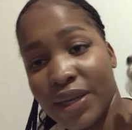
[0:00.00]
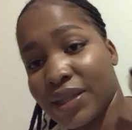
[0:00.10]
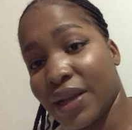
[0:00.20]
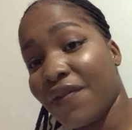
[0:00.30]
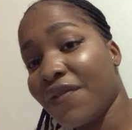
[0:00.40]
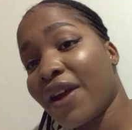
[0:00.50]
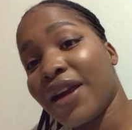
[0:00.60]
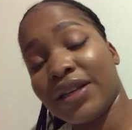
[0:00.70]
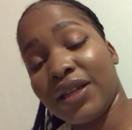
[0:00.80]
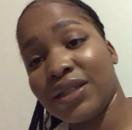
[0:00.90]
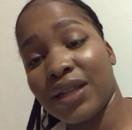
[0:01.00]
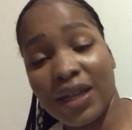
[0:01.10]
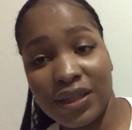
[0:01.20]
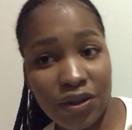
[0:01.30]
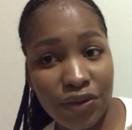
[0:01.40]
is Friday. It's the
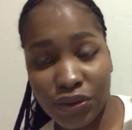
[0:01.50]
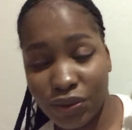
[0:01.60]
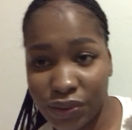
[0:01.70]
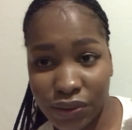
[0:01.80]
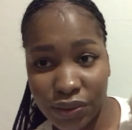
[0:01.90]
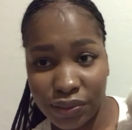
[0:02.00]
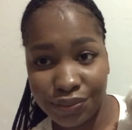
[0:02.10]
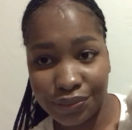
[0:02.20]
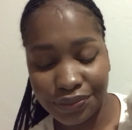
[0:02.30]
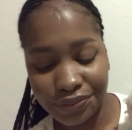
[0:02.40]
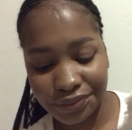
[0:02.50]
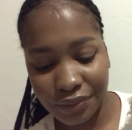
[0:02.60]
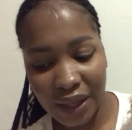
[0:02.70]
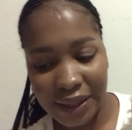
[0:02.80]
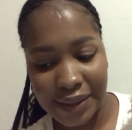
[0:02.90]
last day of school
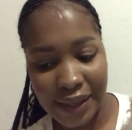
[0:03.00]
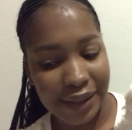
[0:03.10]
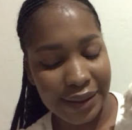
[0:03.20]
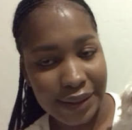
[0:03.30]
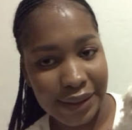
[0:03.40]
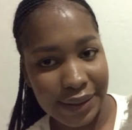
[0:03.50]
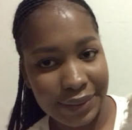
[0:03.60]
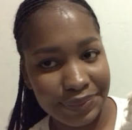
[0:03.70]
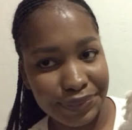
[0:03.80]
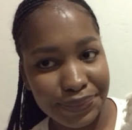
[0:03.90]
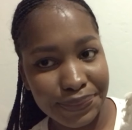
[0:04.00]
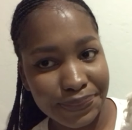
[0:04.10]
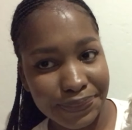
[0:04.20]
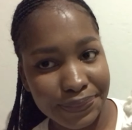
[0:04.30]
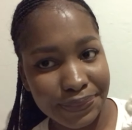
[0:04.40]
excited.
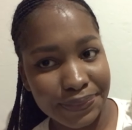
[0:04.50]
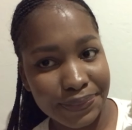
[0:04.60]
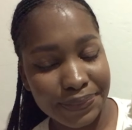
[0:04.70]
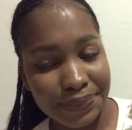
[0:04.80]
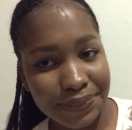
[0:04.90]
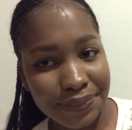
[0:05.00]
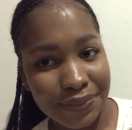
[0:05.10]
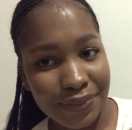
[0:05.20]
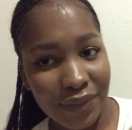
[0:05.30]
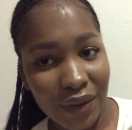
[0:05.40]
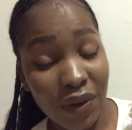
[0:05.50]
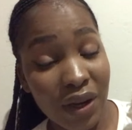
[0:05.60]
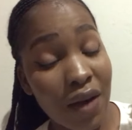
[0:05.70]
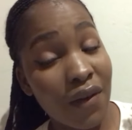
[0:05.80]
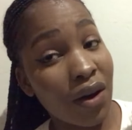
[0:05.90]
Yeah. When
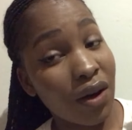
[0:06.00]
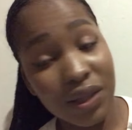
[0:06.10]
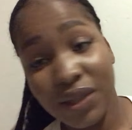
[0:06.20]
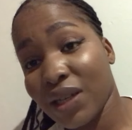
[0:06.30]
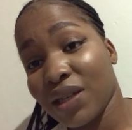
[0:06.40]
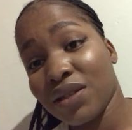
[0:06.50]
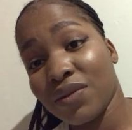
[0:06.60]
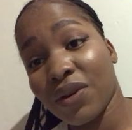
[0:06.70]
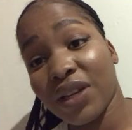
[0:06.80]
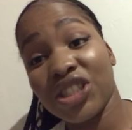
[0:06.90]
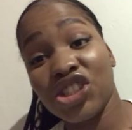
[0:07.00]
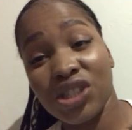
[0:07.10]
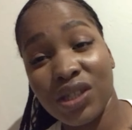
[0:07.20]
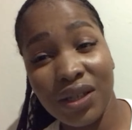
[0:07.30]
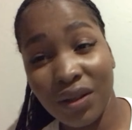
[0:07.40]
I have a holiday, when I
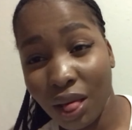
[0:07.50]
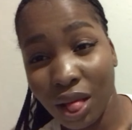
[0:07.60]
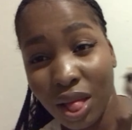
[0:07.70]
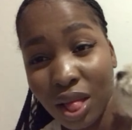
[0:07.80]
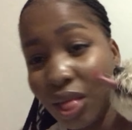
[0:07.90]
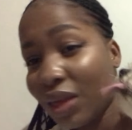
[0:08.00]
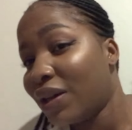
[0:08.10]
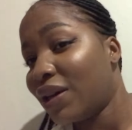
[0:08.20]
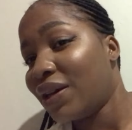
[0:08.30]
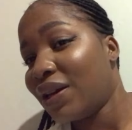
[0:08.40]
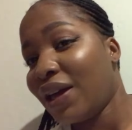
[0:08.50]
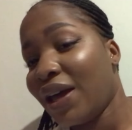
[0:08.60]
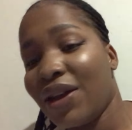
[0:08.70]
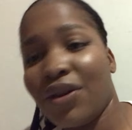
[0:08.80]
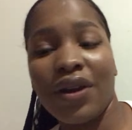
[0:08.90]
chill yeah.
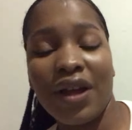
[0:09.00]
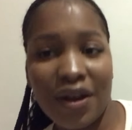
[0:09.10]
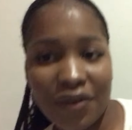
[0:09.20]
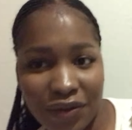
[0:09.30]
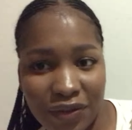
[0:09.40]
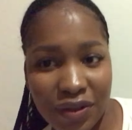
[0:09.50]
and not have